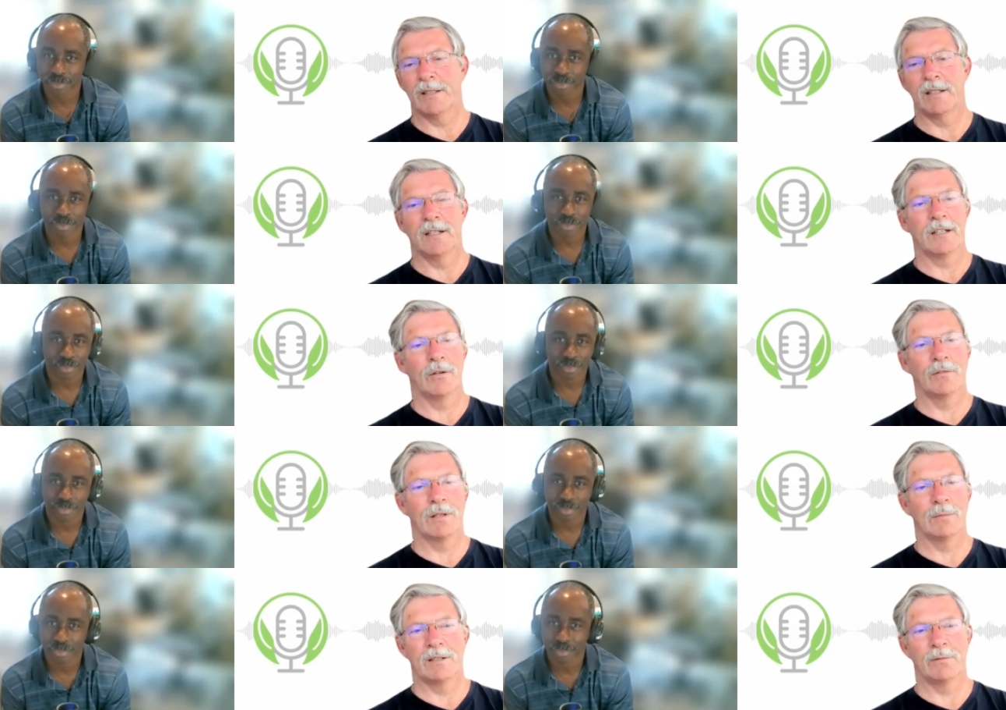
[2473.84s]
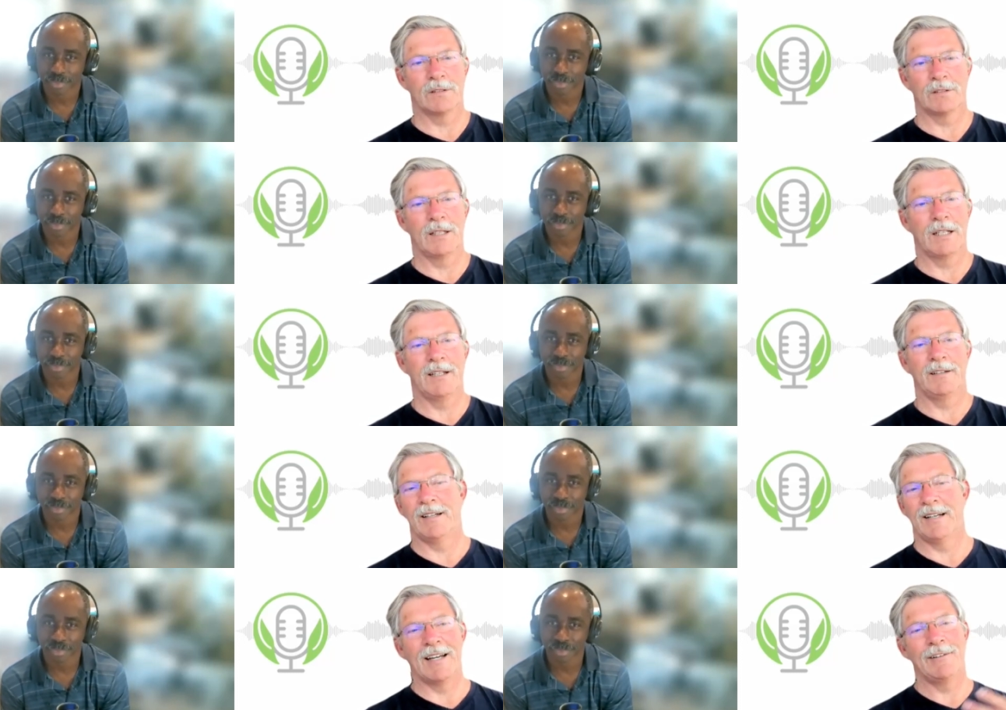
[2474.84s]
Speaker 1: went a little over, but it was a
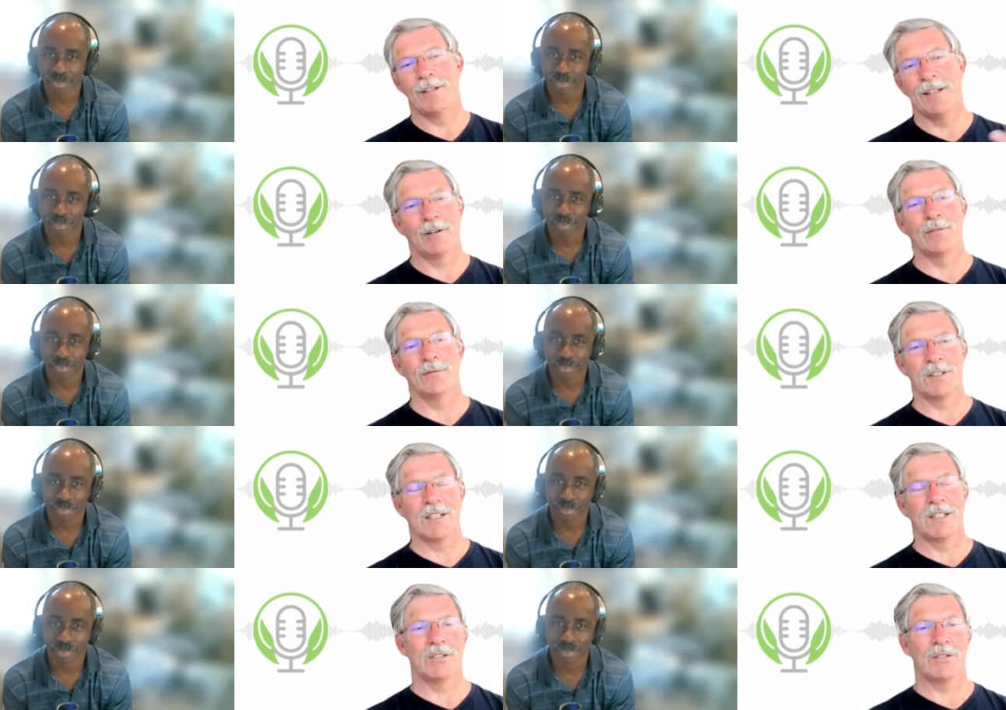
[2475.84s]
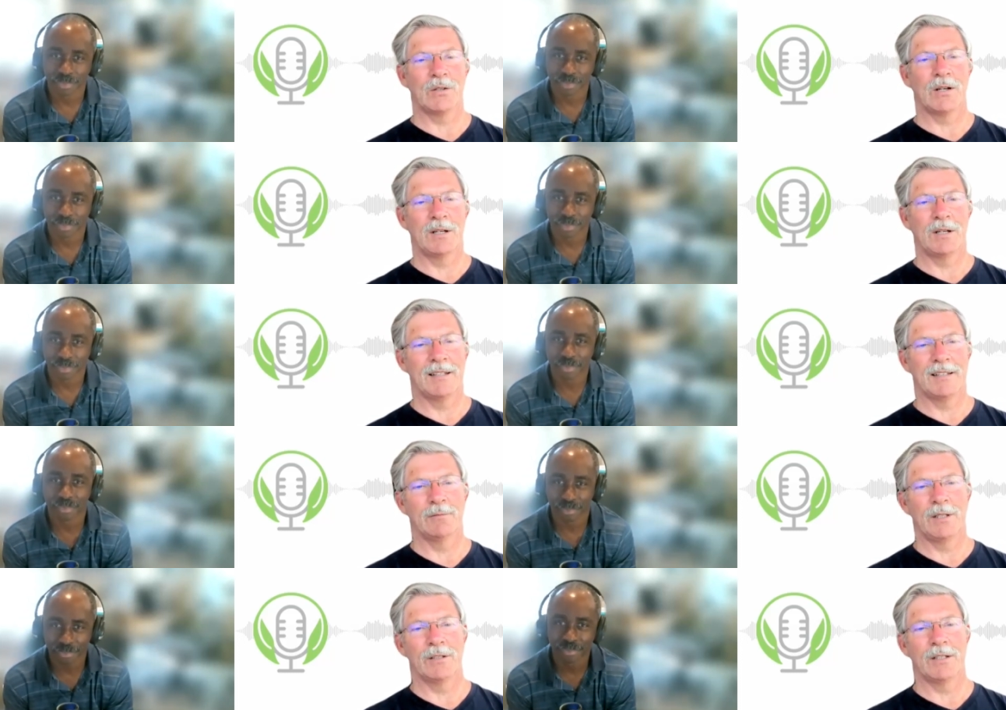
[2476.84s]
really lively conversation. So I'm glad
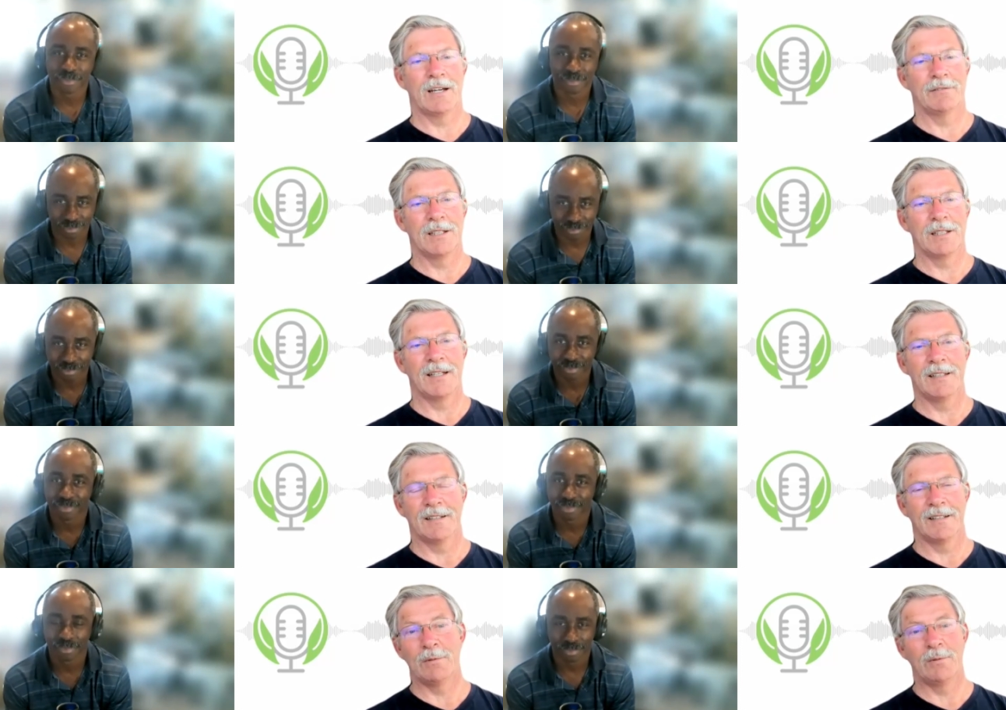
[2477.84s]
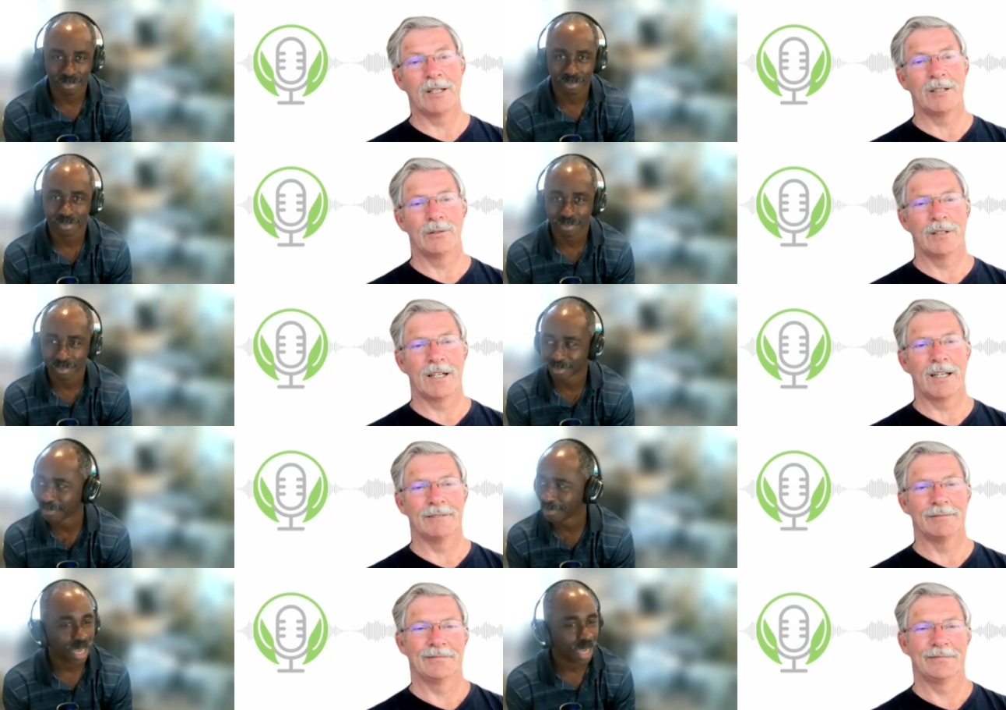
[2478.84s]
that we could have it and maybe we can do it
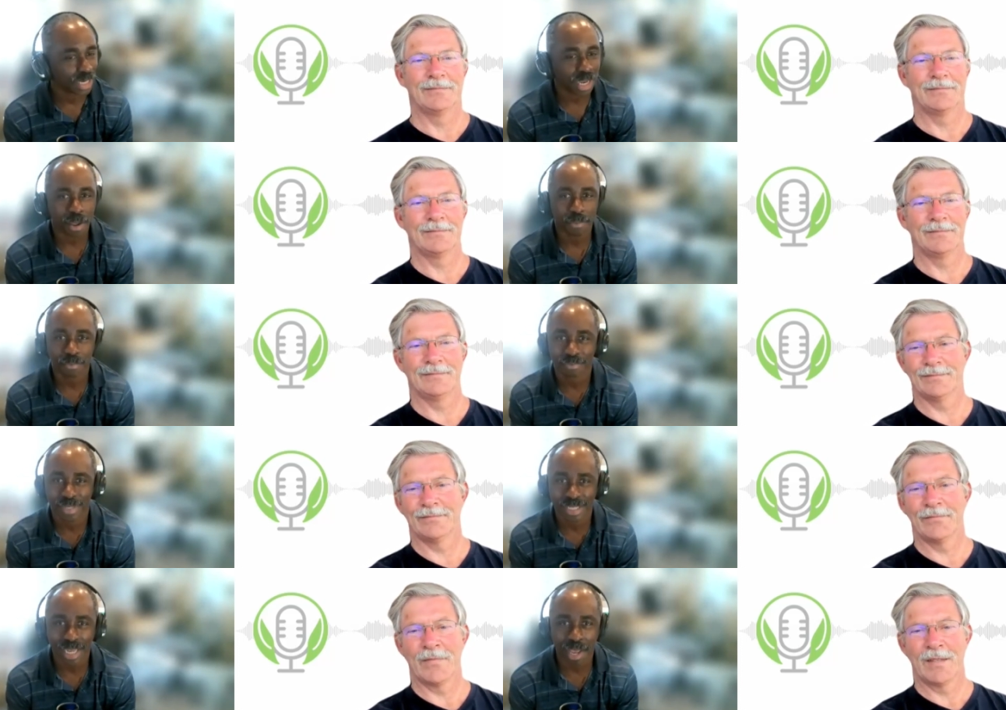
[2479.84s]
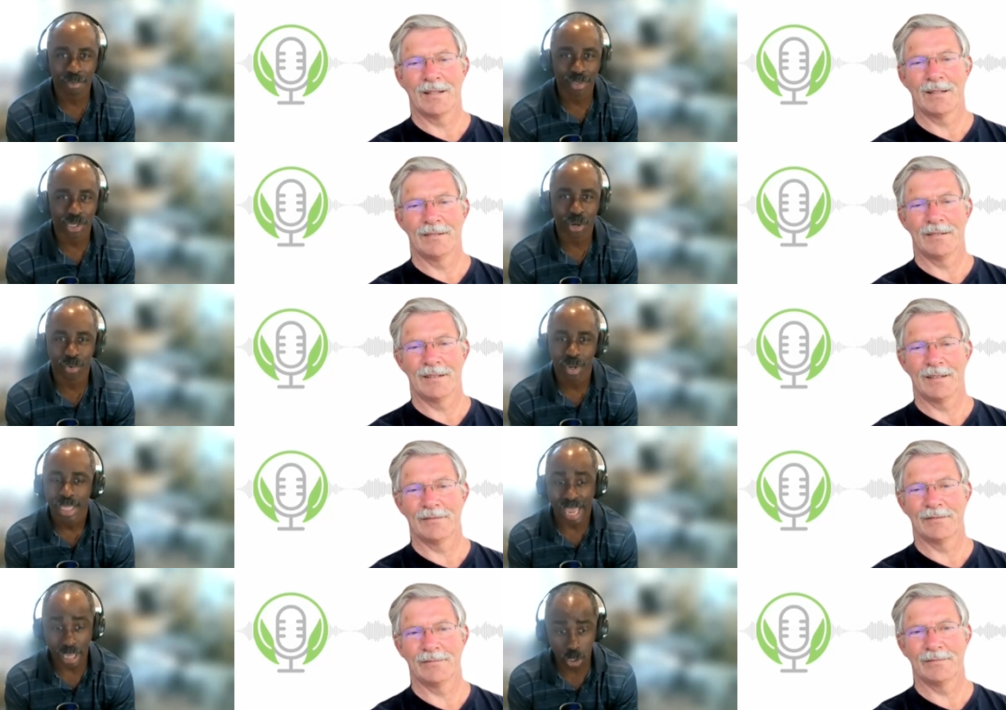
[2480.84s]
again.
Speaker 2: Anytime, anytime. So
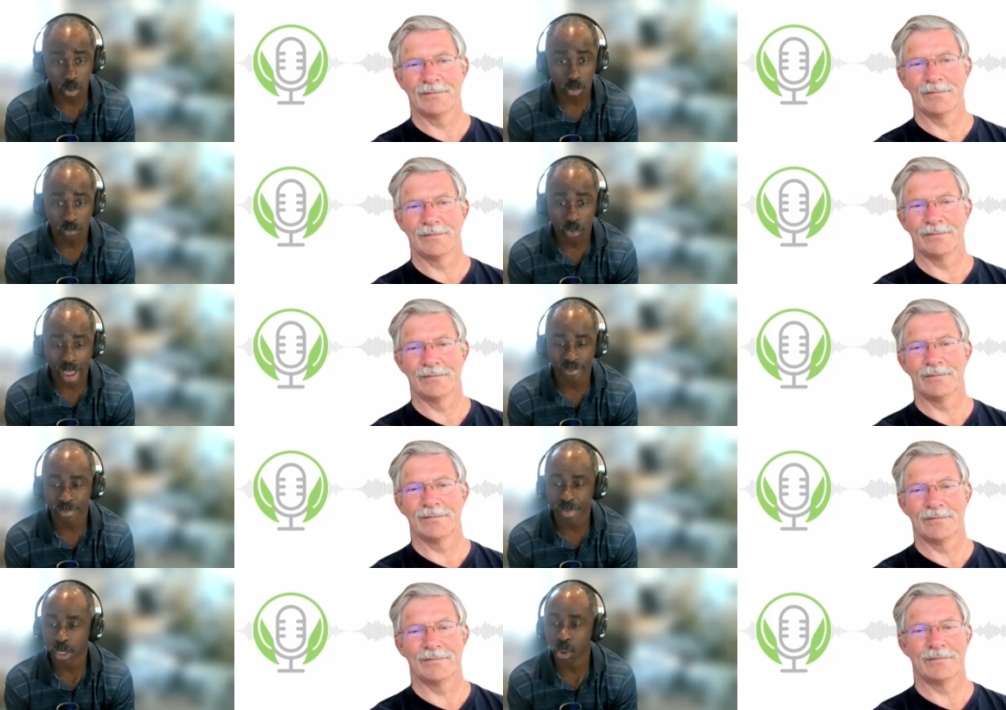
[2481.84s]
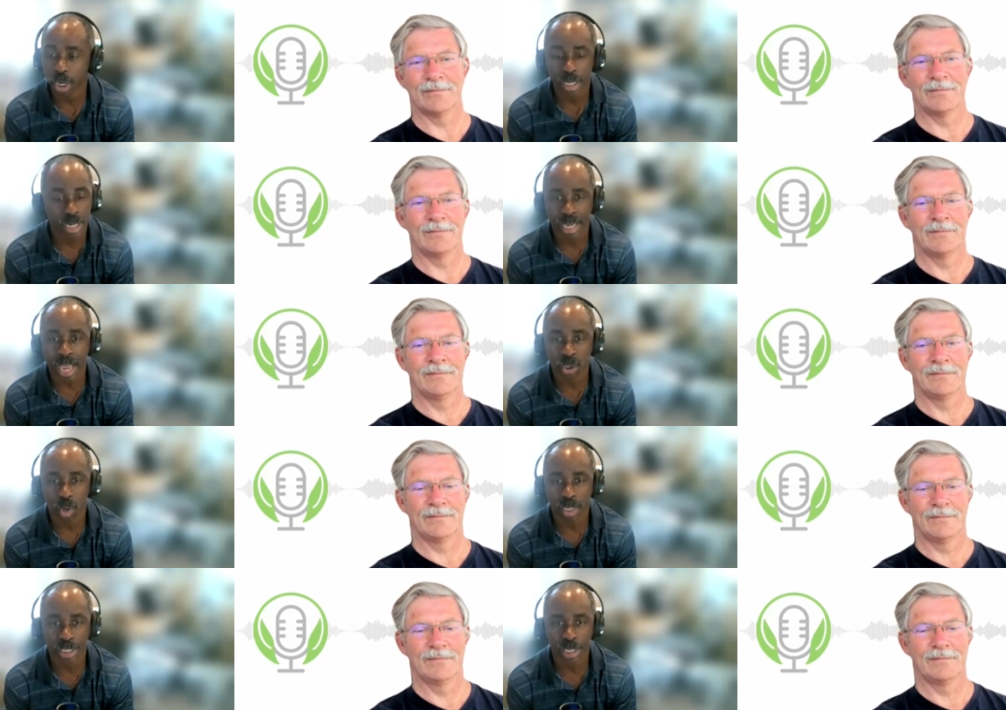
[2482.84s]
thank you for having me on. Guys, go
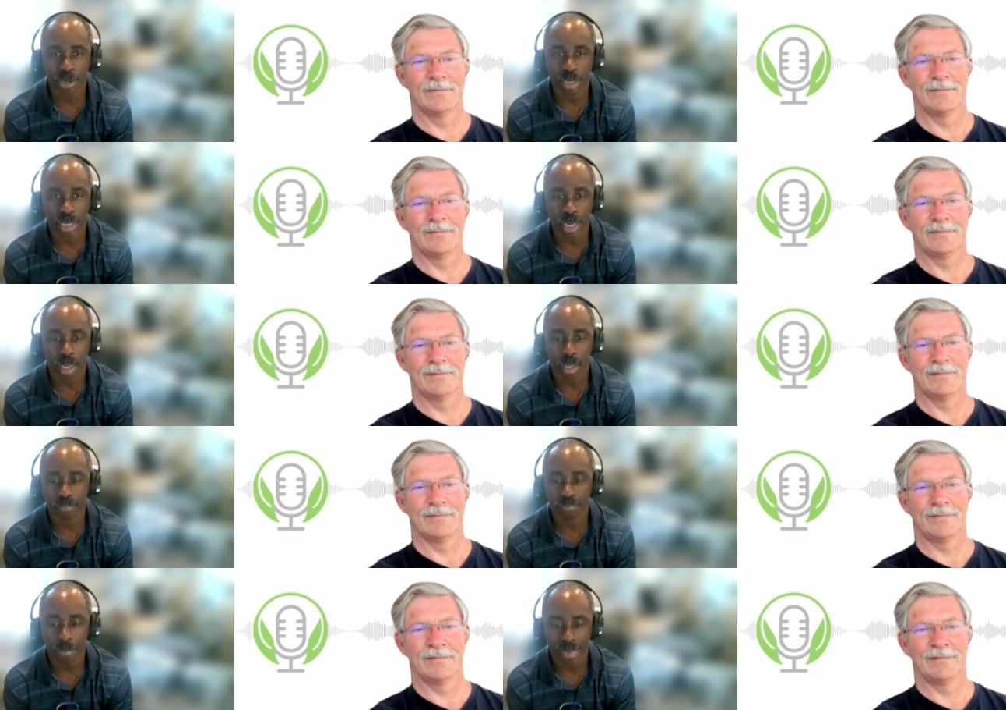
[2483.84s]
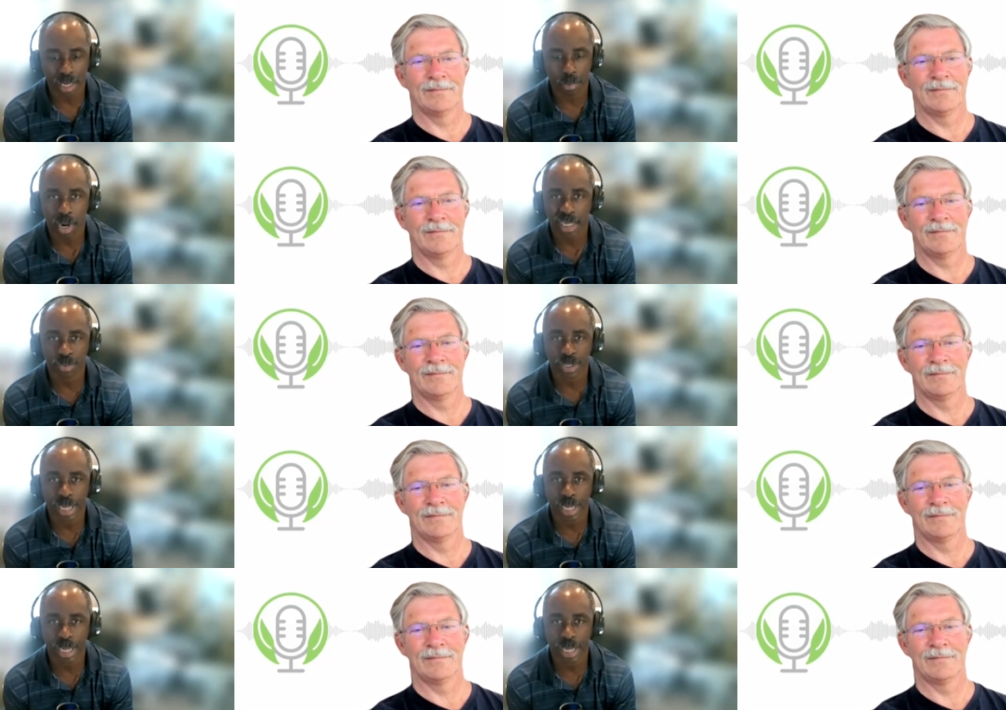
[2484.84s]
out there and um, make it a prosperous